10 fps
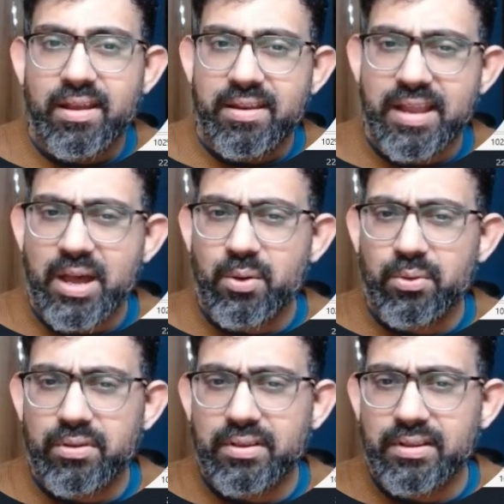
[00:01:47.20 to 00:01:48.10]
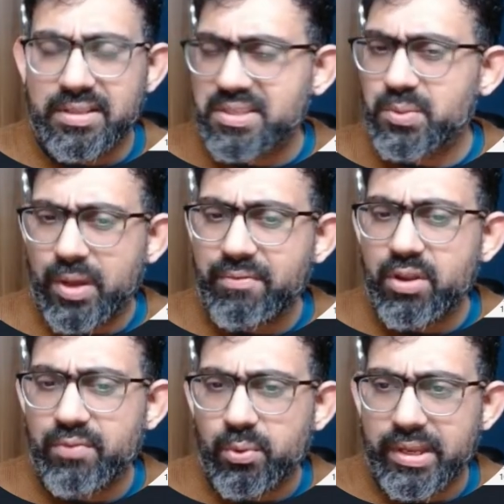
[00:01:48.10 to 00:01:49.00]
Now, this is one way
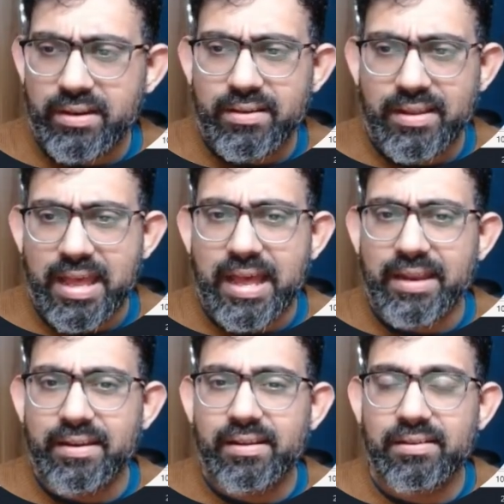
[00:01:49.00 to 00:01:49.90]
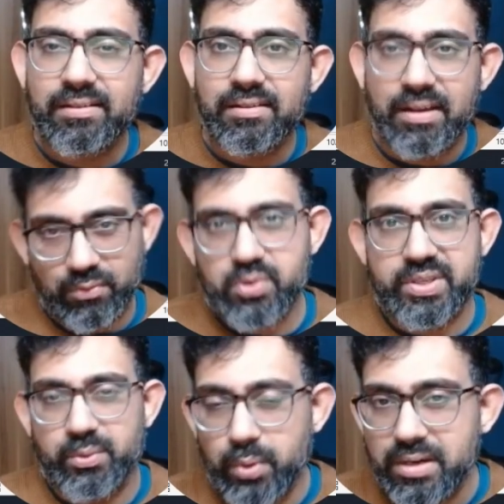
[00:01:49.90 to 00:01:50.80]
of doing it, and of course
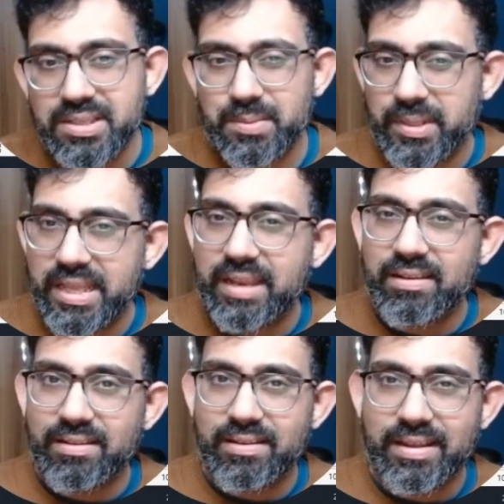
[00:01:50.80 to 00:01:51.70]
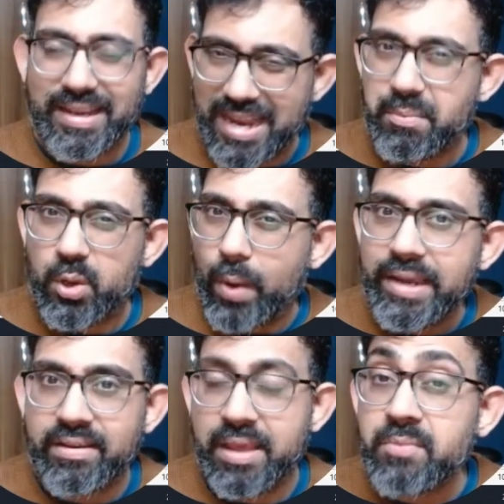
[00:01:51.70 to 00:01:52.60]
it works, but then it can be
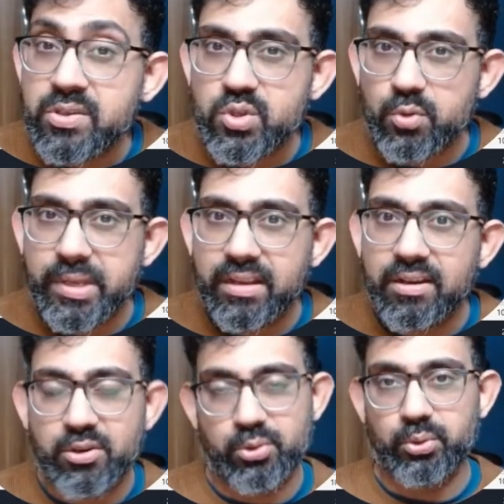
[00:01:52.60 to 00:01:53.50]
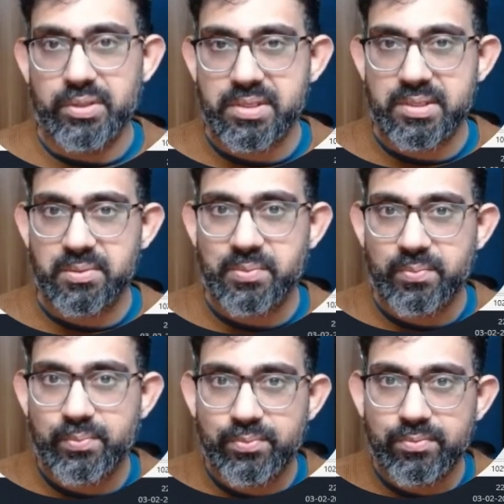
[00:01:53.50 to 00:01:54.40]
quite time consuming to do this.
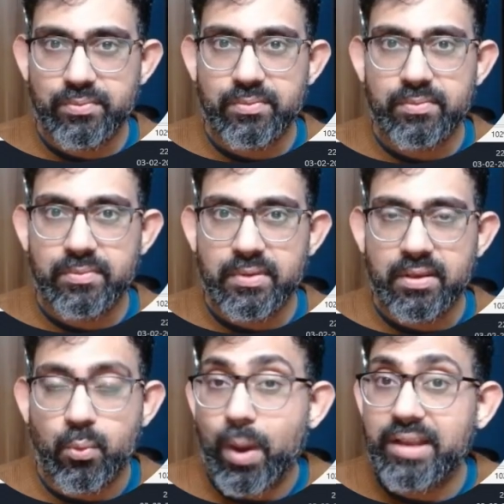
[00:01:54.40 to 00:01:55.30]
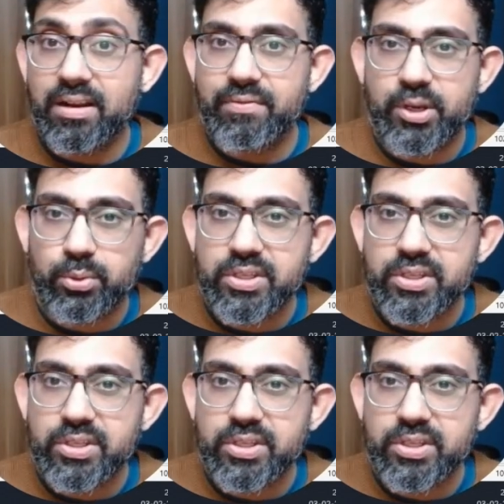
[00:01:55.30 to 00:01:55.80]
Why can't we do